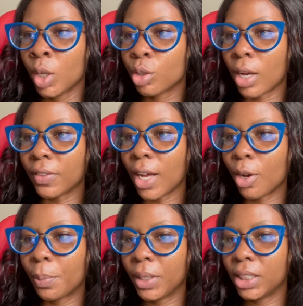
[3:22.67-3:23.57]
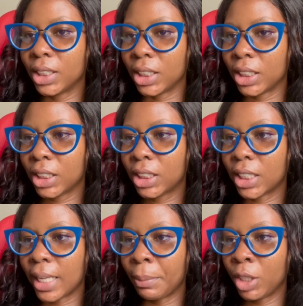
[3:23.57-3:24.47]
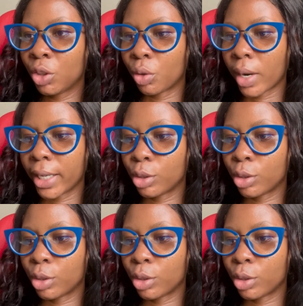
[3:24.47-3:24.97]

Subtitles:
so after copying this, let me try